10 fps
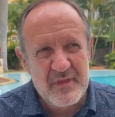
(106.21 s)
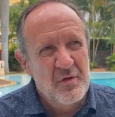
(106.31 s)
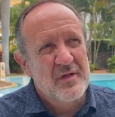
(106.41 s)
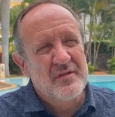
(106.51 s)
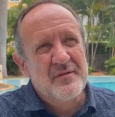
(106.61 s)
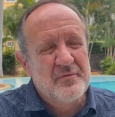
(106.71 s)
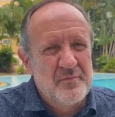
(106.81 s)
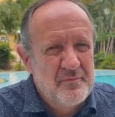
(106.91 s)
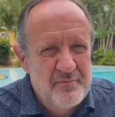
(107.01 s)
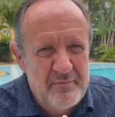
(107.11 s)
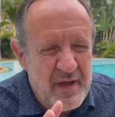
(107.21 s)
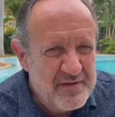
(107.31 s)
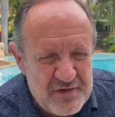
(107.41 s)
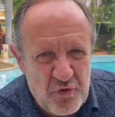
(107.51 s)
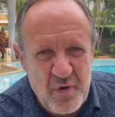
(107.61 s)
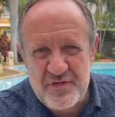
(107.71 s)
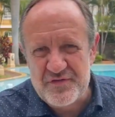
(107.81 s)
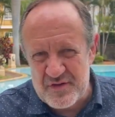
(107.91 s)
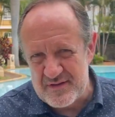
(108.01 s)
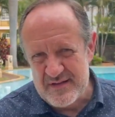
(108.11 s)
It begs a
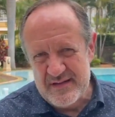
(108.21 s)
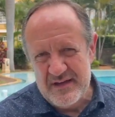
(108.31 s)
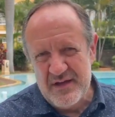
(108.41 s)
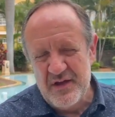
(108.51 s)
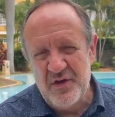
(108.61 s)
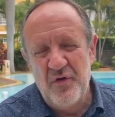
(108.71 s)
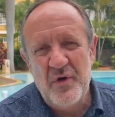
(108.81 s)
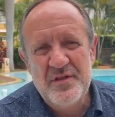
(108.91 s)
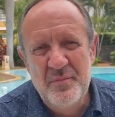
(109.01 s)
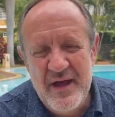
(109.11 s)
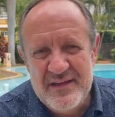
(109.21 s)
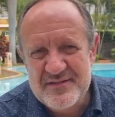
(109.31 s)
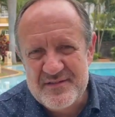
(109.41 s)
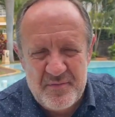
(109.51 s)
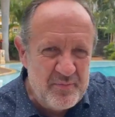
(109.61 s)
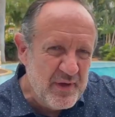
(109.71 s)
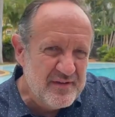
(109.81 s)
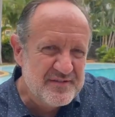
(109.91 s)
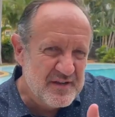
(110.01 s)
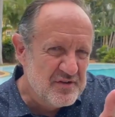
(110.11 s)
question. What makes the
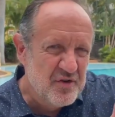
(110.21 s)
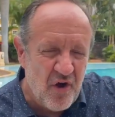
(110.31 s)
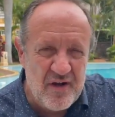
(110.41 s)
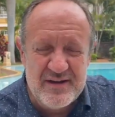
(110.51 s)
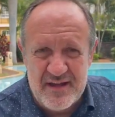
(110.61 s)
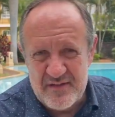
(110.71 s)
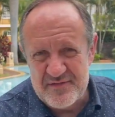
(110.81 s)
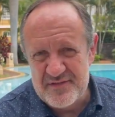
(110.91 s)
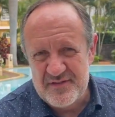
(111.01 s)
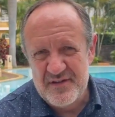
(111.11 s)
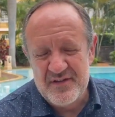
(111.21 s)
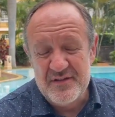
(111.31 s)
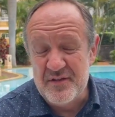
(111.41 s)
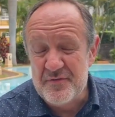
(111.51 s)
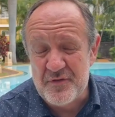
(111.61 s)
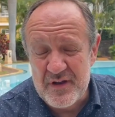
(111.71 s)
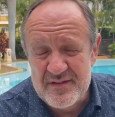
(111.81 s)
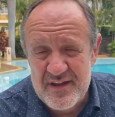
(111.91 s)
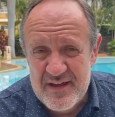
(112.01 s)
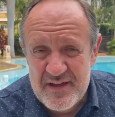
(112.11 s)
peace that God gives
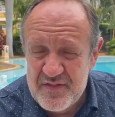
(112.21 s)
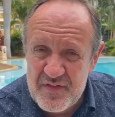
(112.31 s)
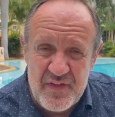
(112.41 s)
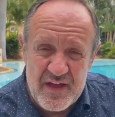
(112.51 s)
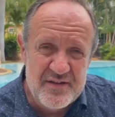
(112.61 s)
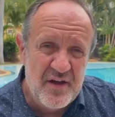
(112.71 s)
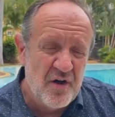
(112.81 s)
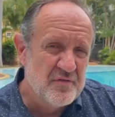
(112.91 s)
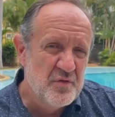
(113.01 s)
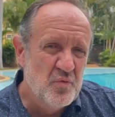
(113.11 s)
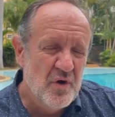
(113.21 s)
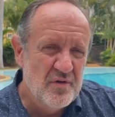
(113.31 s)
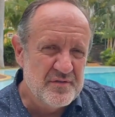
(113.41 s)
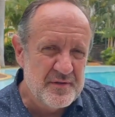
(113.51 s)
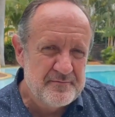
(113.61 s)
different than that of the world?